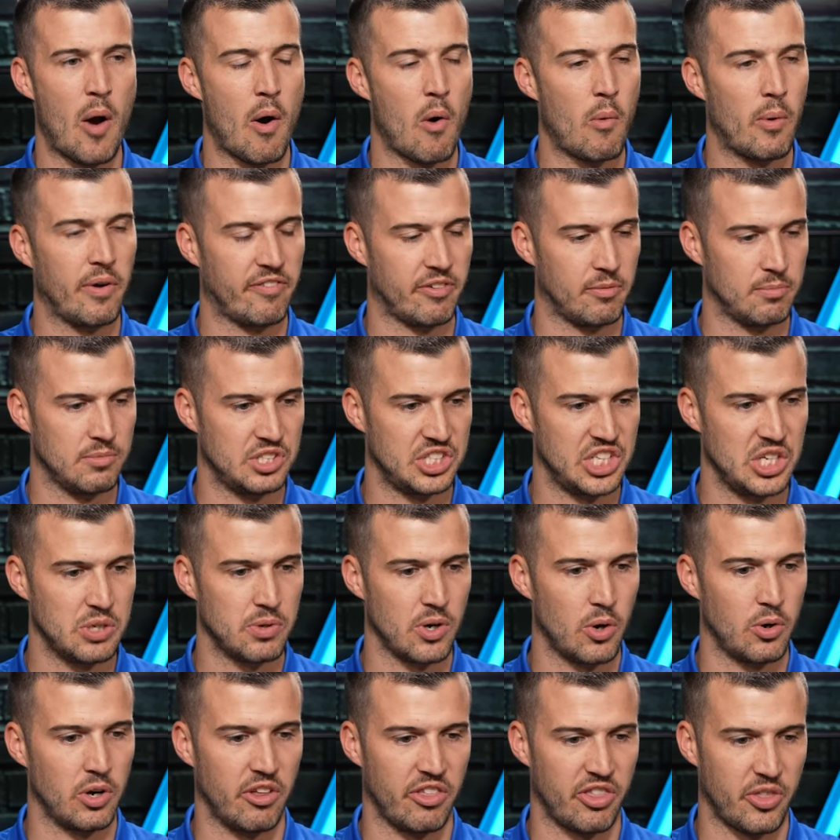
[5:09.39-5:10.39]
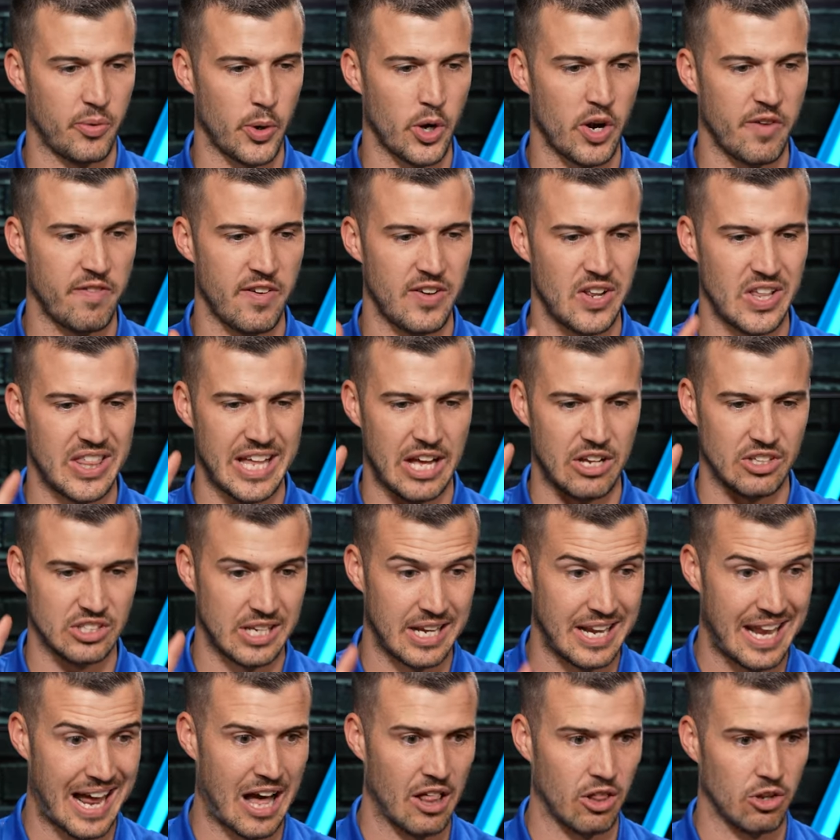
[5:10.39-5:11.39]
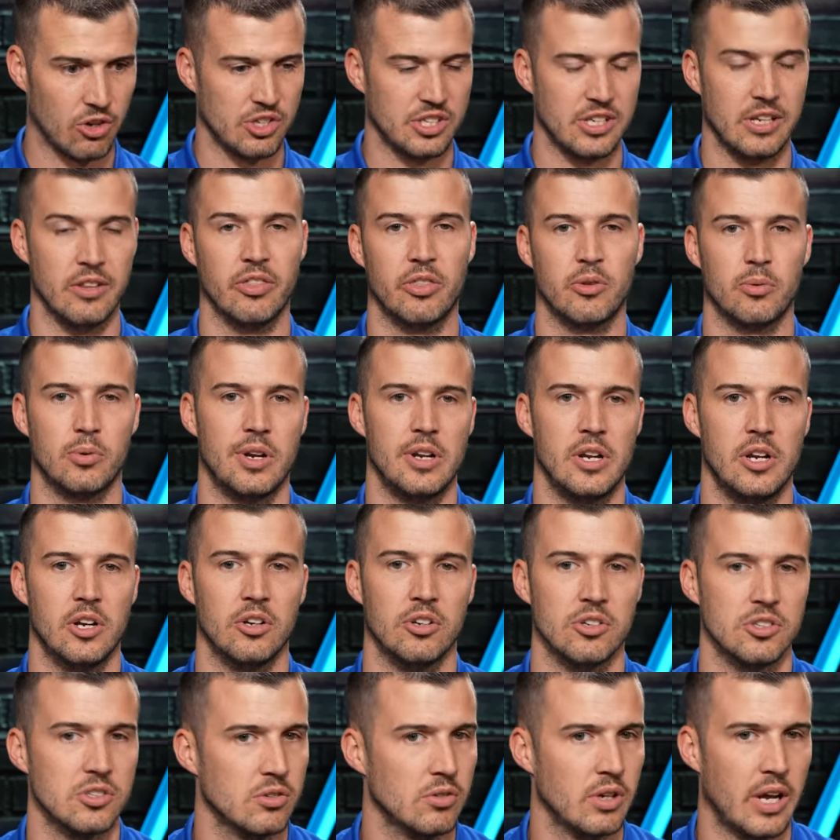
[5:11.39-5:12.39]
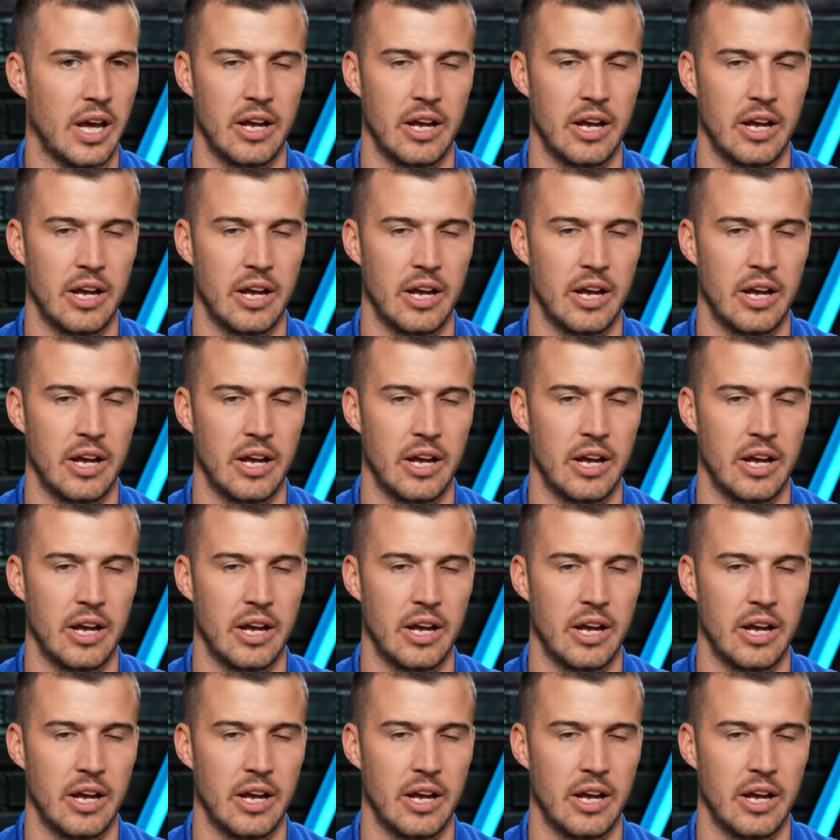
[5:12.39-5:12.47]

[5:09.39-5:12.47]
went from zero to $350,000 in 3 years.